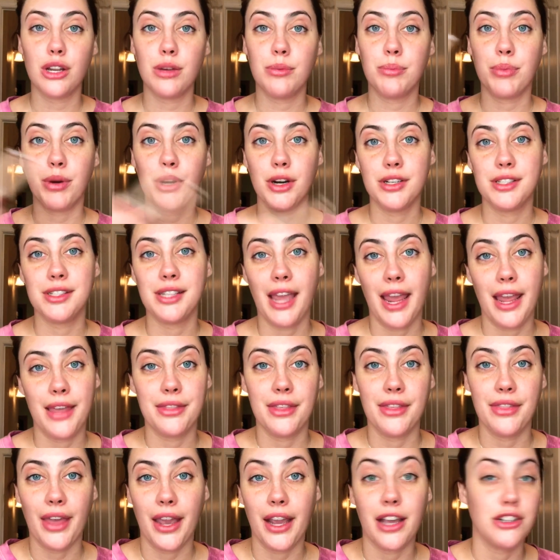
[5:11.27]
per se than
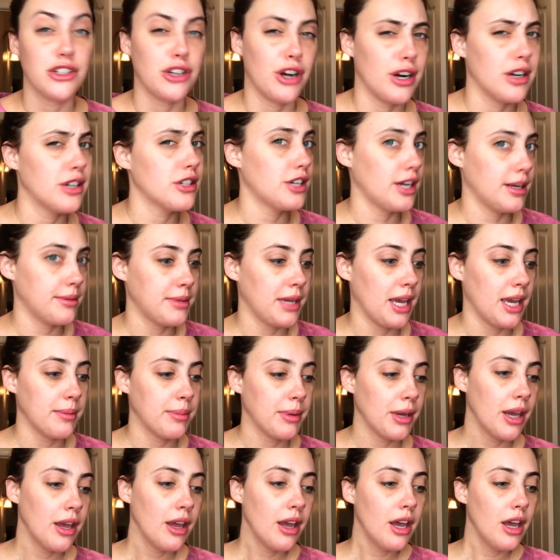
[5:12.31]
like a Tarte Shape Tape.
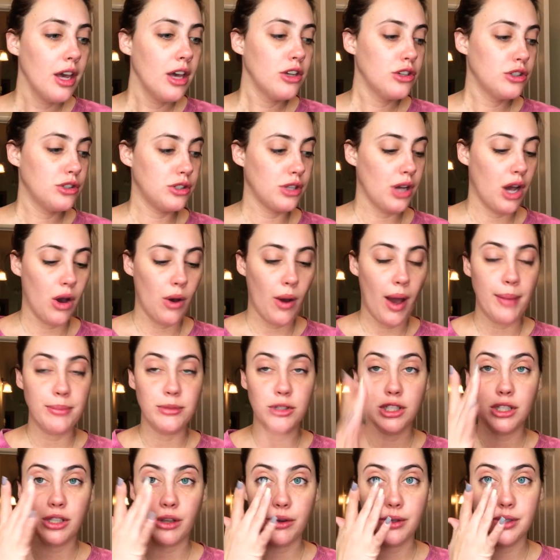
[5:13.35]
So I'm
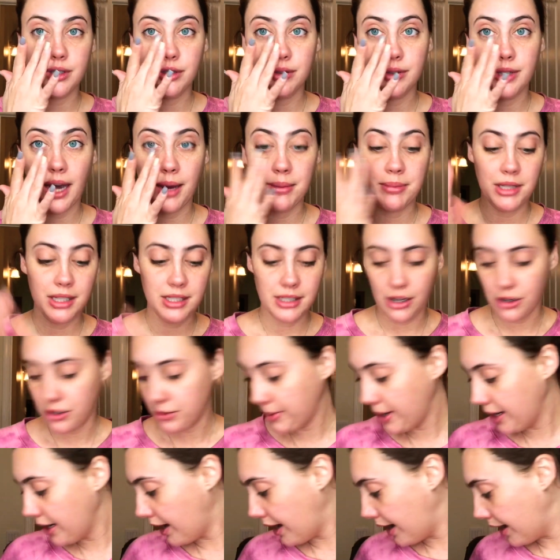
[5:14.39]
just going to dab this under my
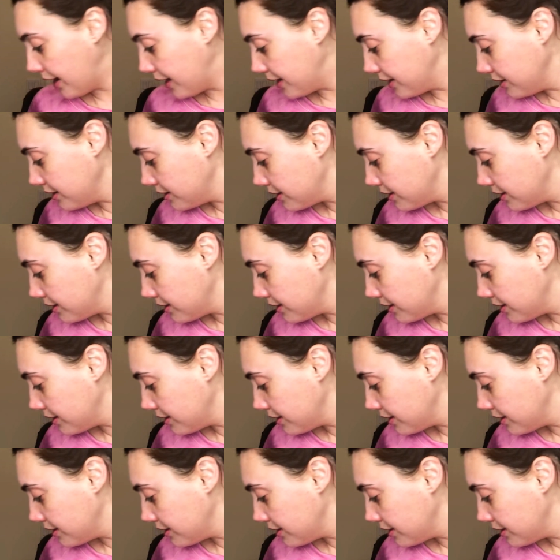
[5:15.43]
eyes.